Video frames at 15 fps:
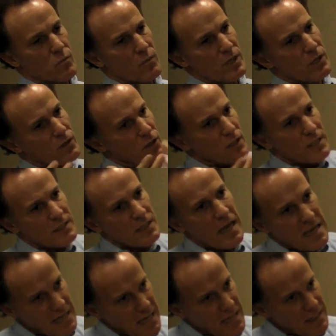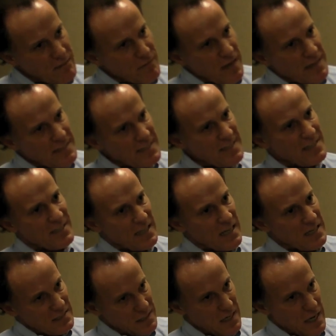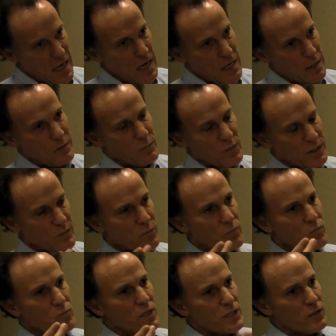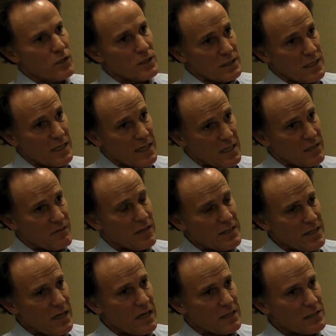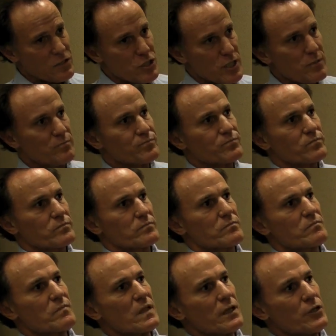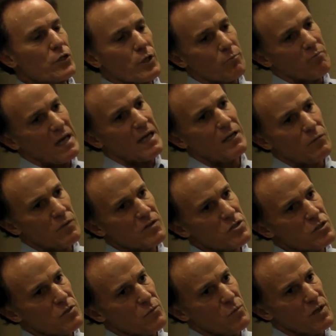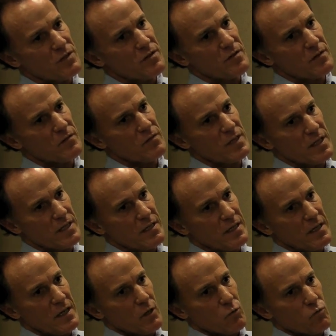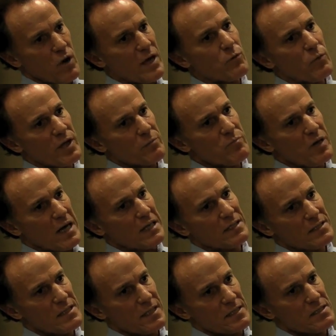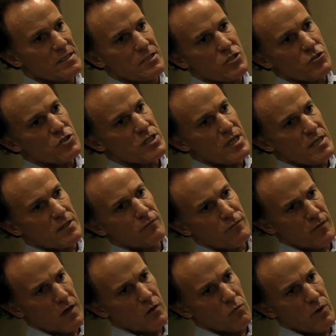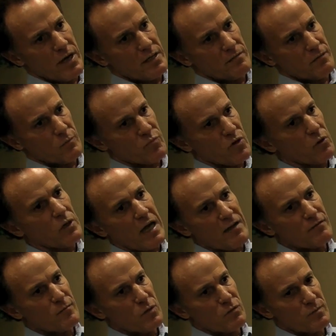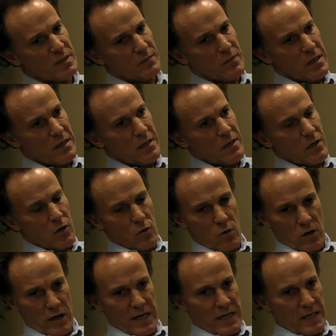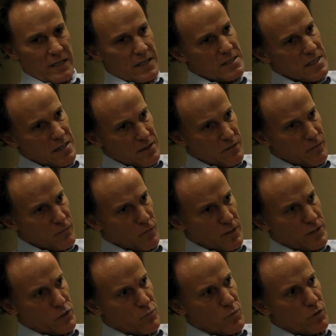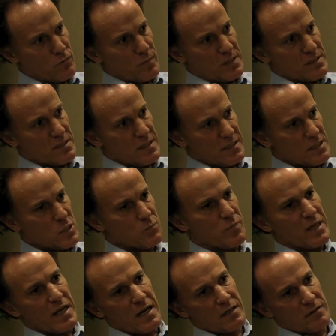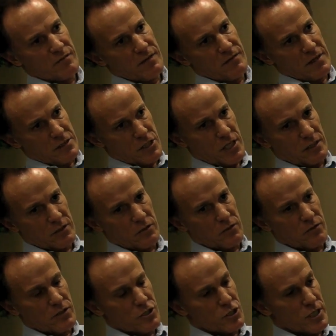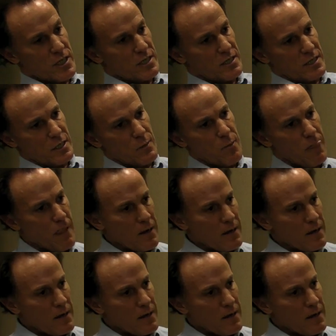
When you look at that kind of when you look at that kind of ideology, you combine it with the right-wing politics that you see in the far right of the pro-life movement or any of these other fringe movements that spin out of evangelical Christianity.